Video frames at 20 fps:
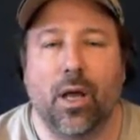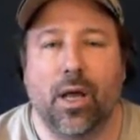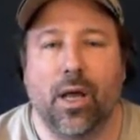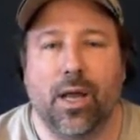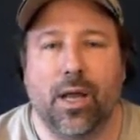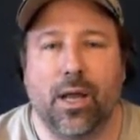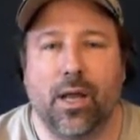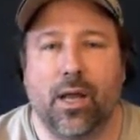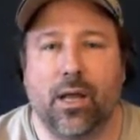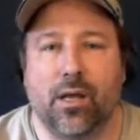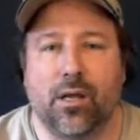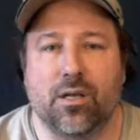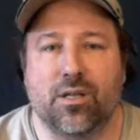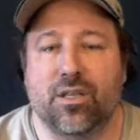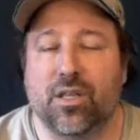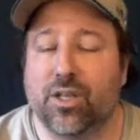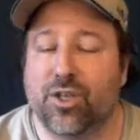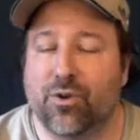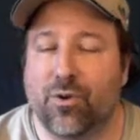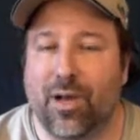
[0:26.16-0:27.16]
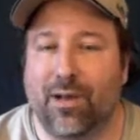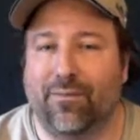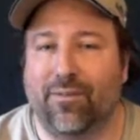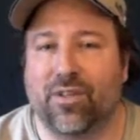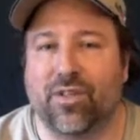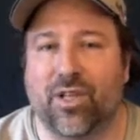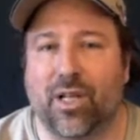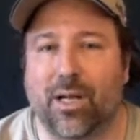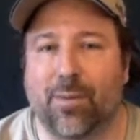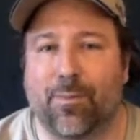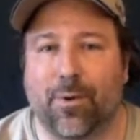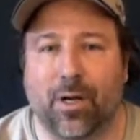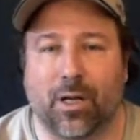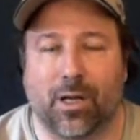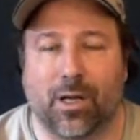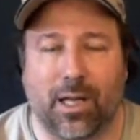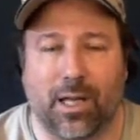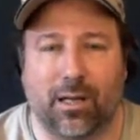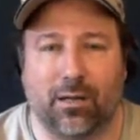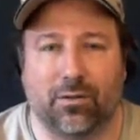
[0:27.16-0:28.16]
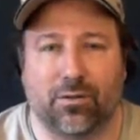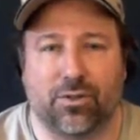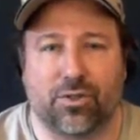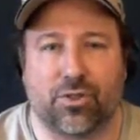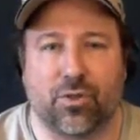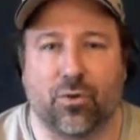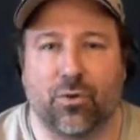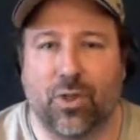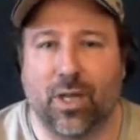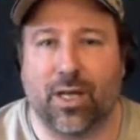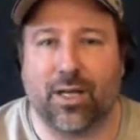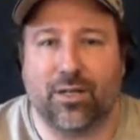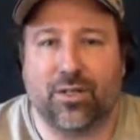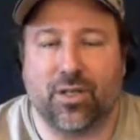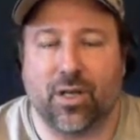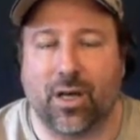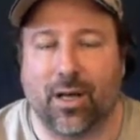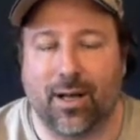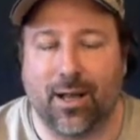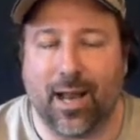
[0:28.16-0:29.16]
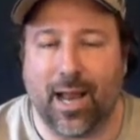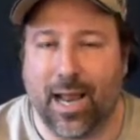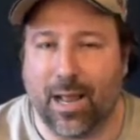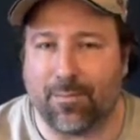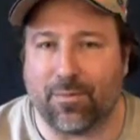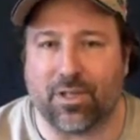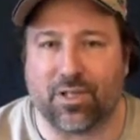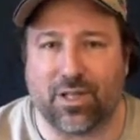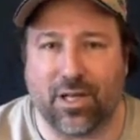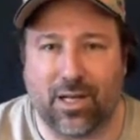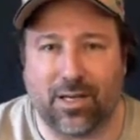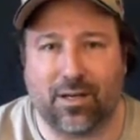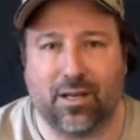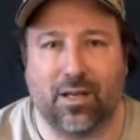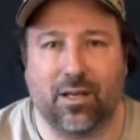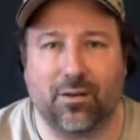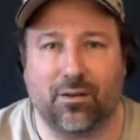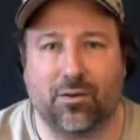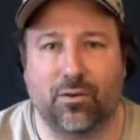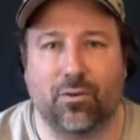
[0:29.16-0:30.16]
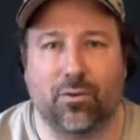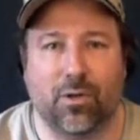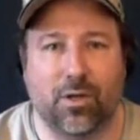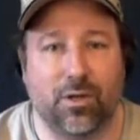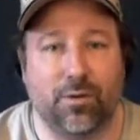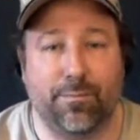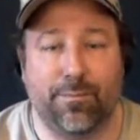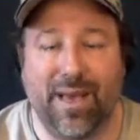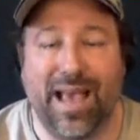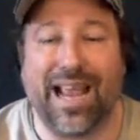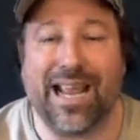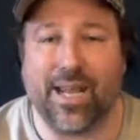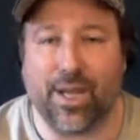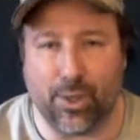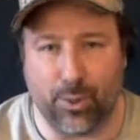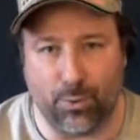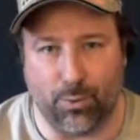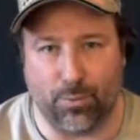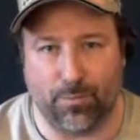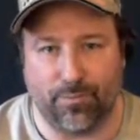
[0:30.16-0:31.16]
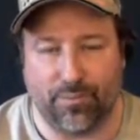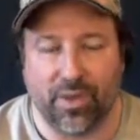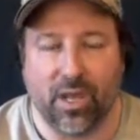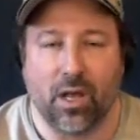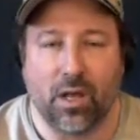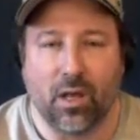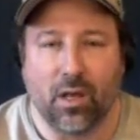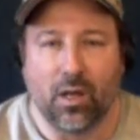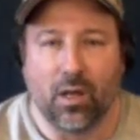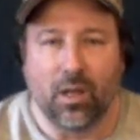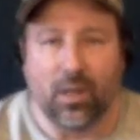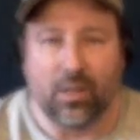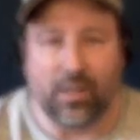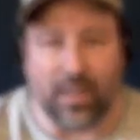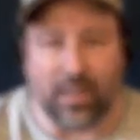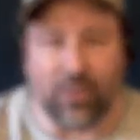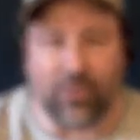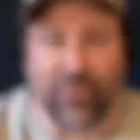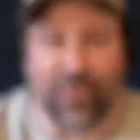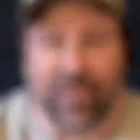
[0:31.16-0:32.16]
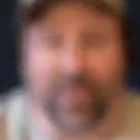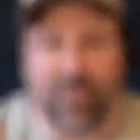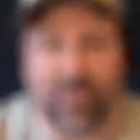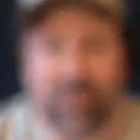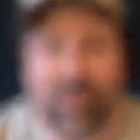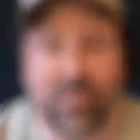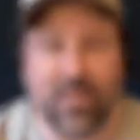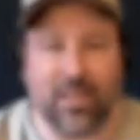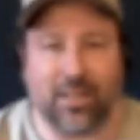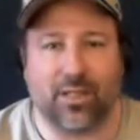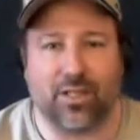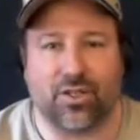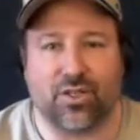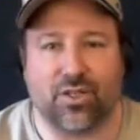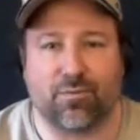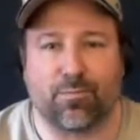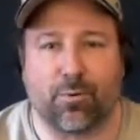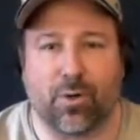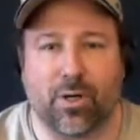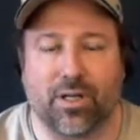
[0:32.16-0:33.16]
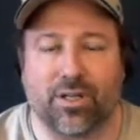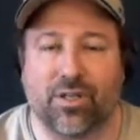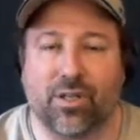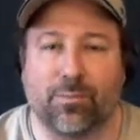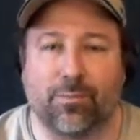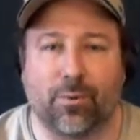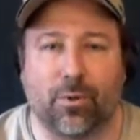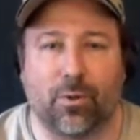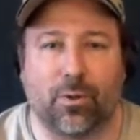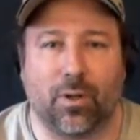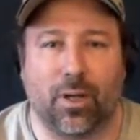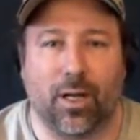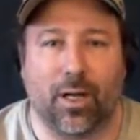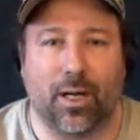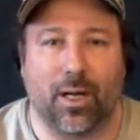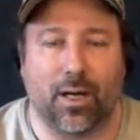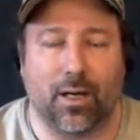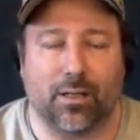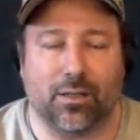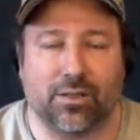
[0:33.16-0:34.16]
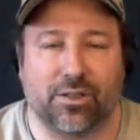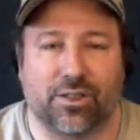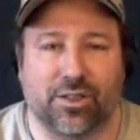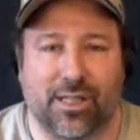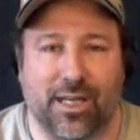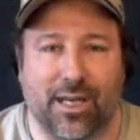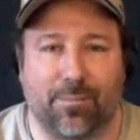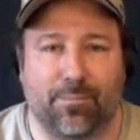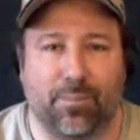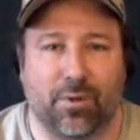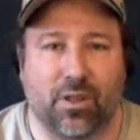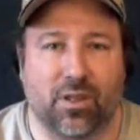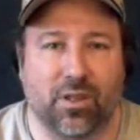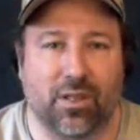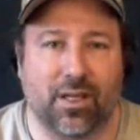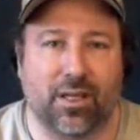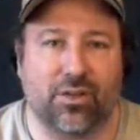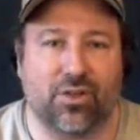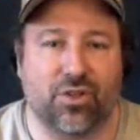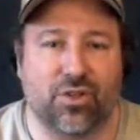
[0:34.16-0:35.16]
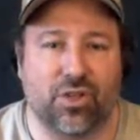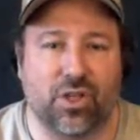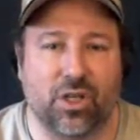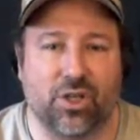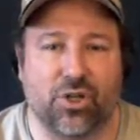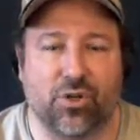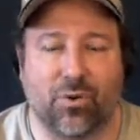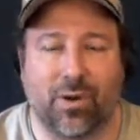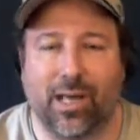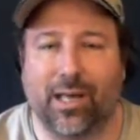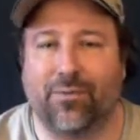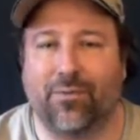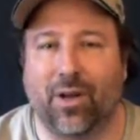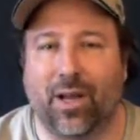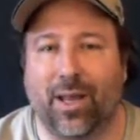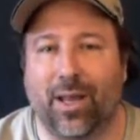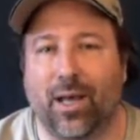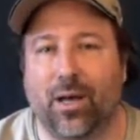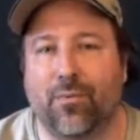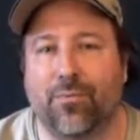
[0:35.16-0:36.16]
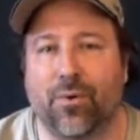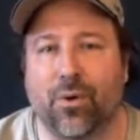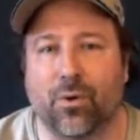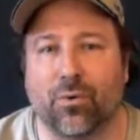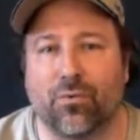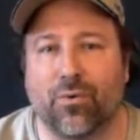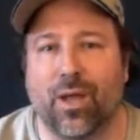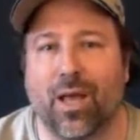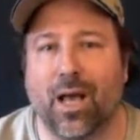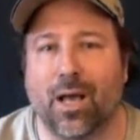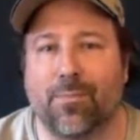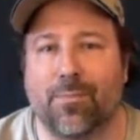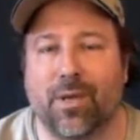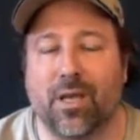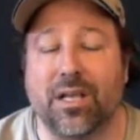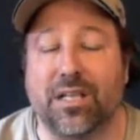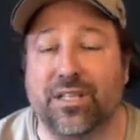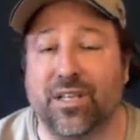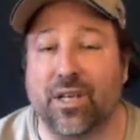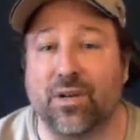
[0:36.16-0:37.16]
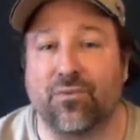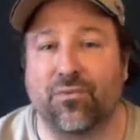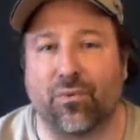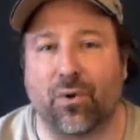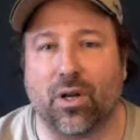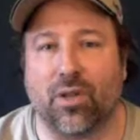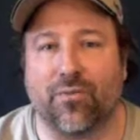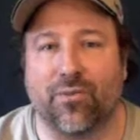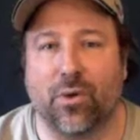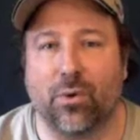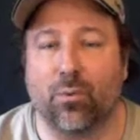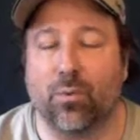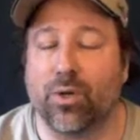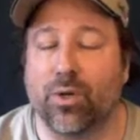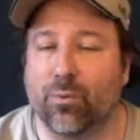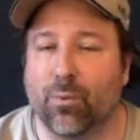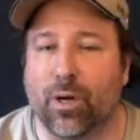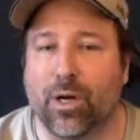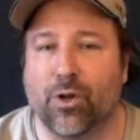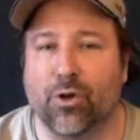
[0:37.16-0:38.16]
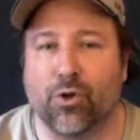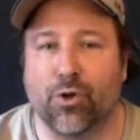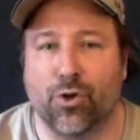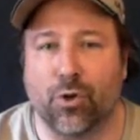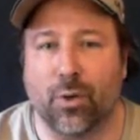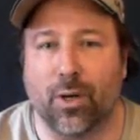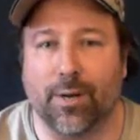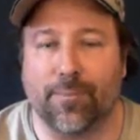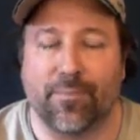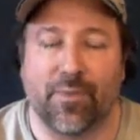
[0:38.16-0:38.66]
is that you have to set up an account so that Amazon Kindle can pay you. Now the thing is that this is a pretty simple step, but the thing is that you have to have your VIPs in front of you when you're ready to do it.